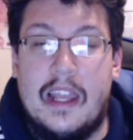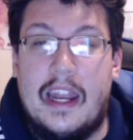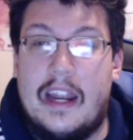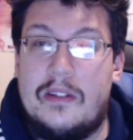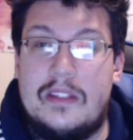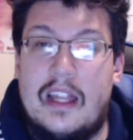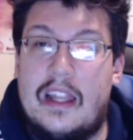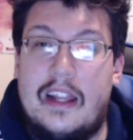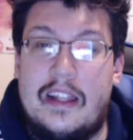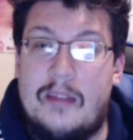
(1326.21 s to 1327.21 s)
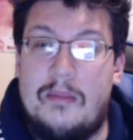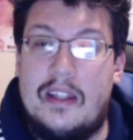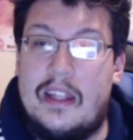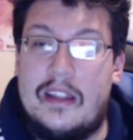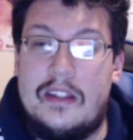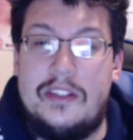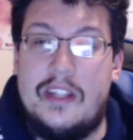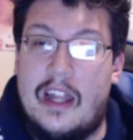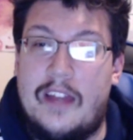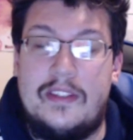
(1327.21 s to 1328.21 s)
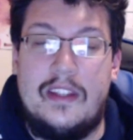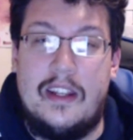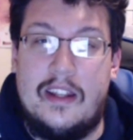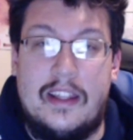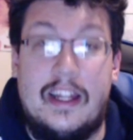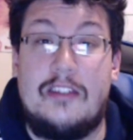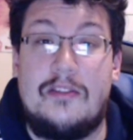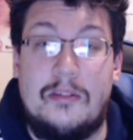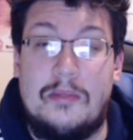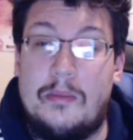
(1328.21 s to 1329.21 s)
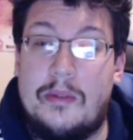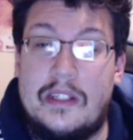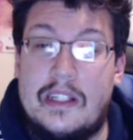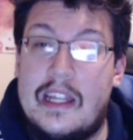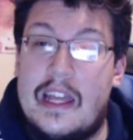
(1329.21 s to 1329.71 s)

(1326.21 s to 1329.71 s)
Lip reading: And I don't say that lightly. I mean, like, legit, I've seen a lot of strong people.